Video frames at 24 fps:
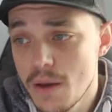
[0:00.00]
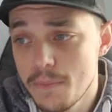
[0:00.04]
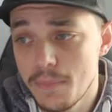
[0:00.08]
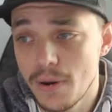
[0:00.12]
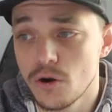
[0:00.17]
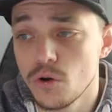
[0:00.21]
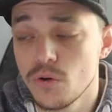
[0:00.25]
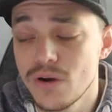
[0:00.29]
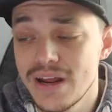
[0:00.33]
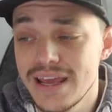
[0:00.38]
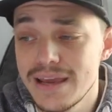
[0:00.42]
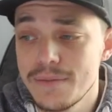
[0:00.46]

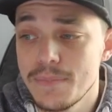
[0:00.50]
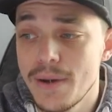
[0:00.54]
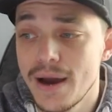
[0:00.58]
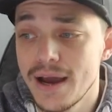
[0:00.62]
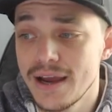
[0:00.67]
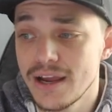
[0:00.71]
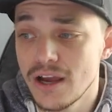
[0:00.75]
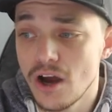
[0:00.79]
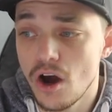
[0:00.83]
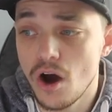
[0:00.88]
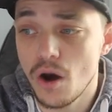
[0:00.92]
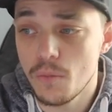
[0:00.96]
But on
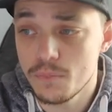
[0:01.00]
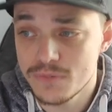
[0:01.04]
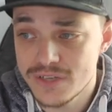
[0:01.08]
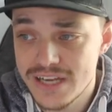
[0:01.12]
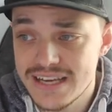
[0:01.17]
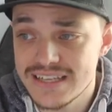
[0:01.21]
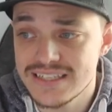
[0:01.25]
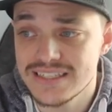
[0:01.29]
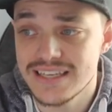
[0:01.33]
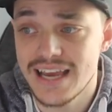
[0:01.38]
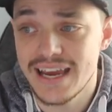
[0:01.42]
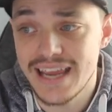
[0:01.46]
eBay, I
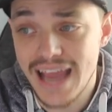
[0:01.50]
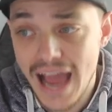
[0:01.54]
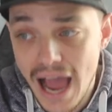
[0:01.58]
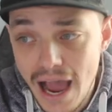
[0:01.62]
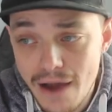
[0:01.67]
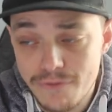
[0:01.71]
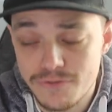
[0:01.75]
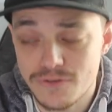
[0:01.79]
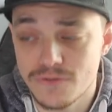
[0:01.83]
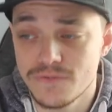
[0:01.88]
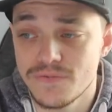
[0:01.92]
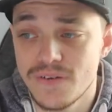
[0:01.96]
dare say
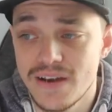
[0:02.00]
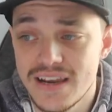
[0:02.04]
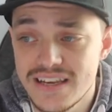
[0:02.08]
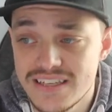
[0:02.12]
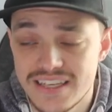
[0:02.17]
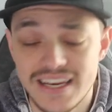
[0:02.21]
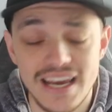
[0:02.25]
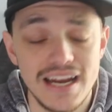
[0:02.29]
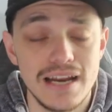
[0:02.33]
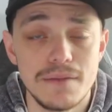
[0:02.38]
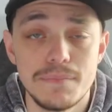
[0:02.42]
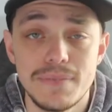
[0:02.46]
after
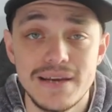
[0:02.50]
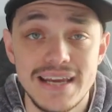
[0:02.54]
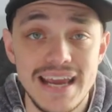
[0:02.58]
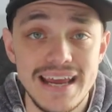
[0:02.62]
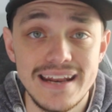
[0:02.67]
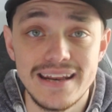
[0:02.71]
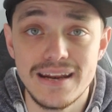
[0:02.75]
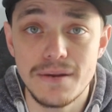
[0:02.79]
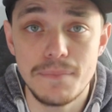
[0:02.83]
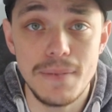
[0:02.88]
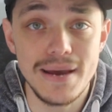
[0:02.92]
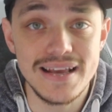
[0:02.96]
fees, you're going to be
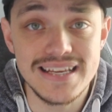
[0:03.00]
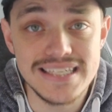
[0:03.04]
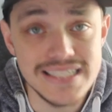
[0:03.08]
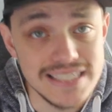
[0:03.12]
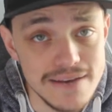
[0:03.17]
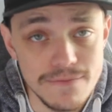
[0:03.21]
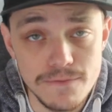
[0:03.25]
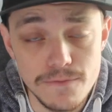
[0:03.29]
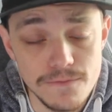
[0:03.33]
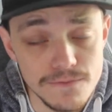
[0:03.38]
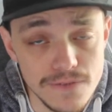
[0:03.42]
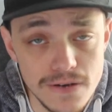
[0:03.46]
getting about
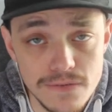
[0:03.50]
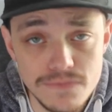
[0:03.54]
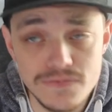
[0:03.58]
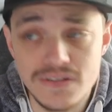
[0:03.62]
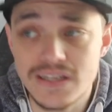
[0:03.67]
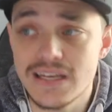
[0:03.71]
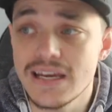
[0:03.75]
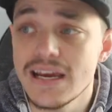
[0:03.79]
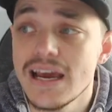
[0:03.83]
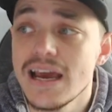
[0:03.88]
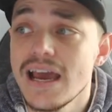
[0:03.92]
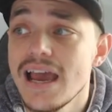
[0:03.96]

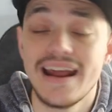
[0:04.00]
750.